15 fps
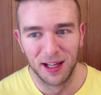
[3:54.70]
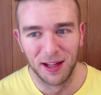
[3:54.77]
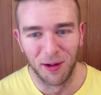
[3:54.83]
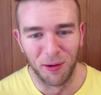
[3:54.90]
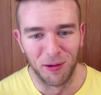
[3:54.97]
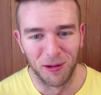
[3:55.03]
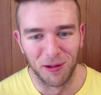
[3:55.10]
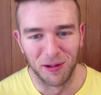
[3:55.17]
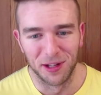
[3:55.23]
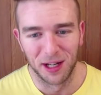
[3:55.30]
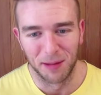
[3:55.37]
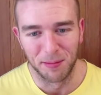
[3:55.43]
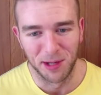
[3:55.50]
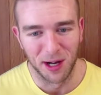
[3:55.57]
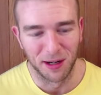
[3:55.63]
old.
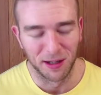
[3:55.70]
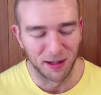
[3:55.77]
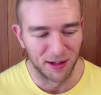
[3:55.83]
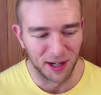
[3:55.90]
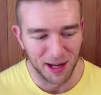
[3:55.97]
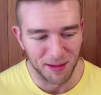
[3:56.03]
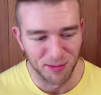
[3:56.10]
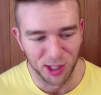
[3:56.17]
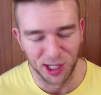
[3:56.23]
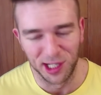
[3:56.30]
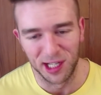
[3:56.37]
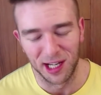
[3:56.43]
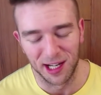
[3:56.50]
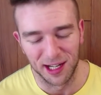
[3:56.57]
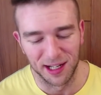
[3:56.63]
I'm younger at M G
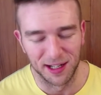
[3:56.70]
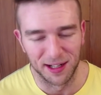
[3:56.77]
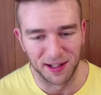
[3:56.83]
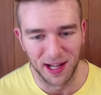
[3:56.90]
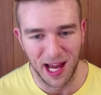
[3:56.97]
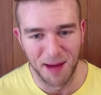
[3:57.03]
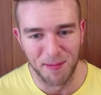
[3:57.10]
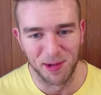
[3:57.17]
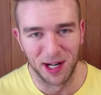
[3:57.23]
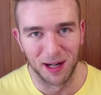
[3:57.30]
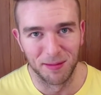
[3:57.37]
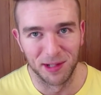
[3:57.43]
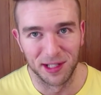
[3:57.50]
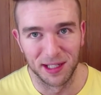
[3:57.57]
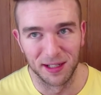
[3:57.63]
K, and
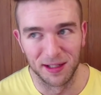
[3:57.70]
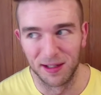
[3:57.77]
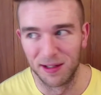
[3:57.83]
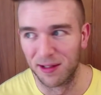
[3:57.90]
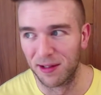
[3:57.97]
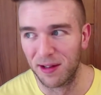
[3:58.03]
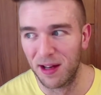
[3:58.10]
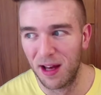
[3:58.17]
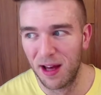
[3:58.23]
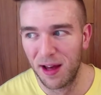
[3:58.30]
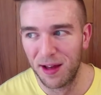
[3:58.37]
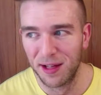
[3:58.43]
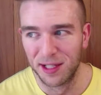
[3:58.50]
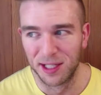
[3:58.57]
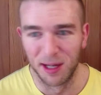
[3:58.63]
Eminem is still
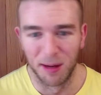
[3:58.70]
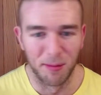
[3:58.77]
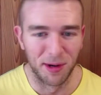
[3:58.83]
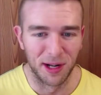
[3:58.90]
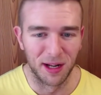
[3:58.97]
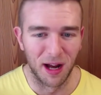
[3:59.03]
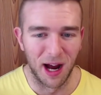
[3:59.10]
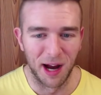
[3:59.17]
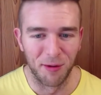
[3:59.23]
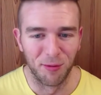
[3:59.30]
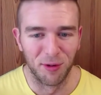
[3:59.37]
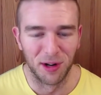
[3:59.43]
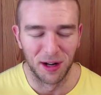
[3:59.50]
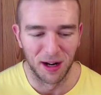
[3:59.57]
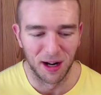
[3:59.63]
somebody I
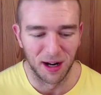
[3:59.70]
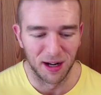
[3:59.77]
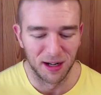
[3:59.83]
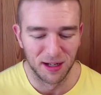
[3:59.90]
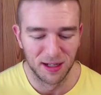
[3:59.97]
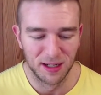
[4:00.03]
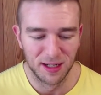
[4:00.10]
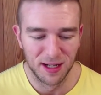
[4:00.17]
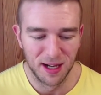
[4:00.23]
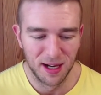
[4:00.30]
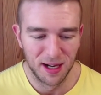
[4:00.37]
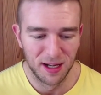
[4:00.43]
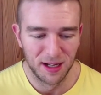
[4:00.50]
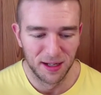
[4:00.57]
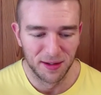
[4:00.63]
would, uh,
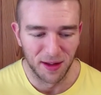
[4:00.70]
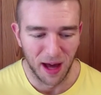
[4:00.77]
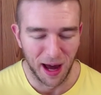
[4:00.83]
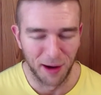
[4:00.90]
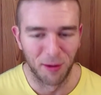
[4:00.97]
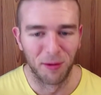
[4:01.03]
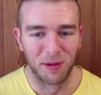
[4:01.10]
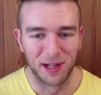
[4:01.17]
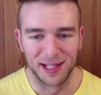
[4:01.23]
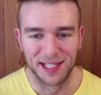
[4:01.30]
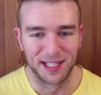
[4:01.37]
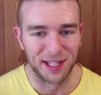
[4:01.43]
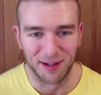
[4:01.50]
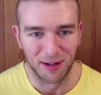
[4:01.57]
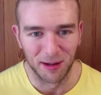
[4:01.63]
I don't
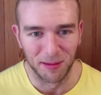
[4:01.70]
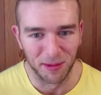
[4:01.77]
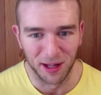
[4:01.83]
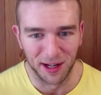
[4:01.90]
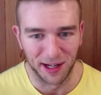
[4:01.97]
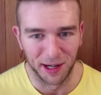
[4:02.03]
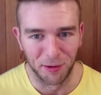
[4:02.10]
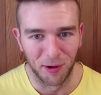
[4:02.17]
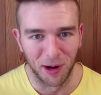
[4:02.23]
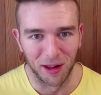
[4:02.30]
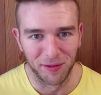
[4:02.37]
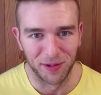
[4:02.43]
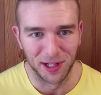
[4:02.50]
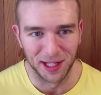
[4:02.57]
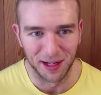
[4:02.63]
consider him like
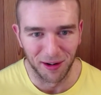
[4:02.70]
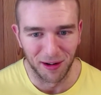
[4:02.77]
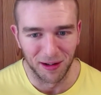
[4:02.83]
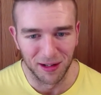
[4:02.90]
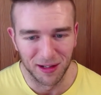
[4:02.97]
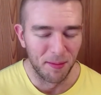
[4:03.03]
irrelevant at all.